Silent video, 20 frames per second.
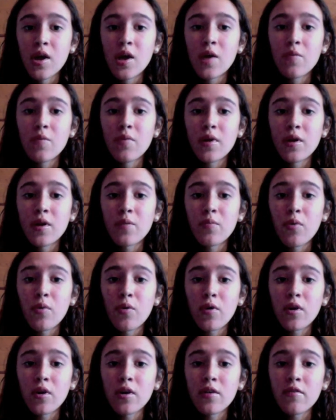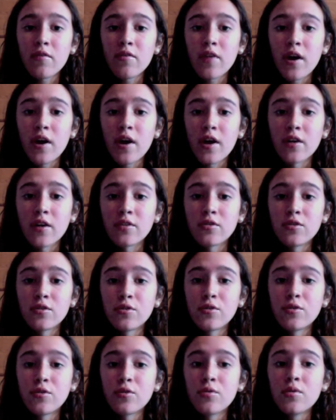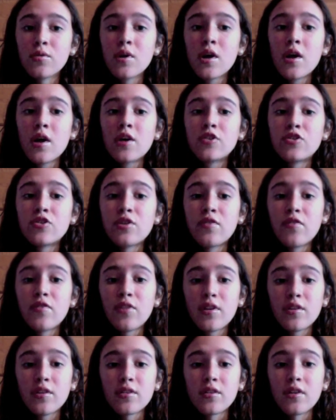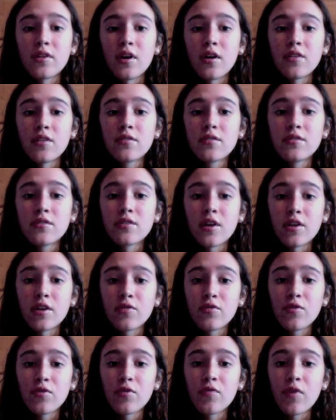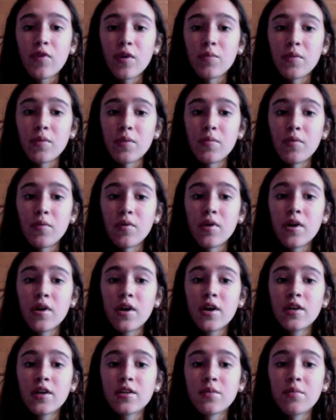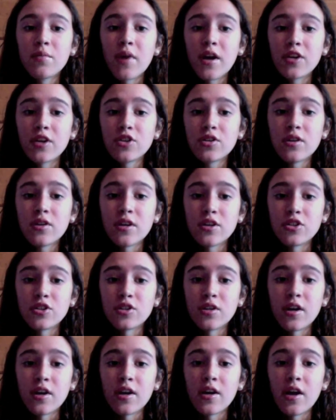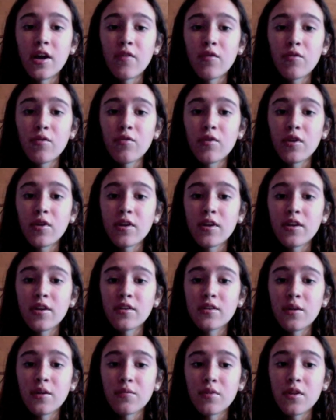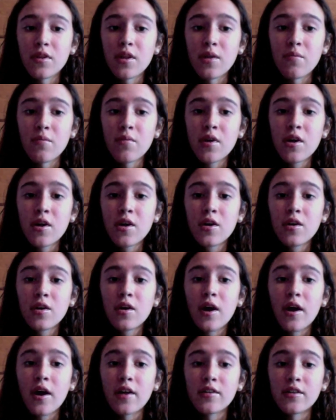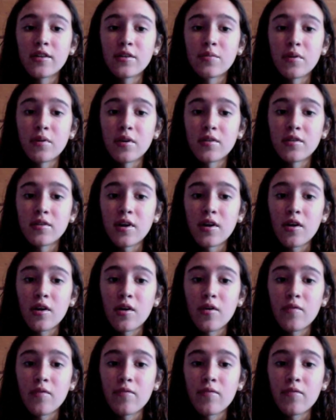Being born of that to shiftless and unsuccessful farm people, his imagination had never really accepted them as his parents at all.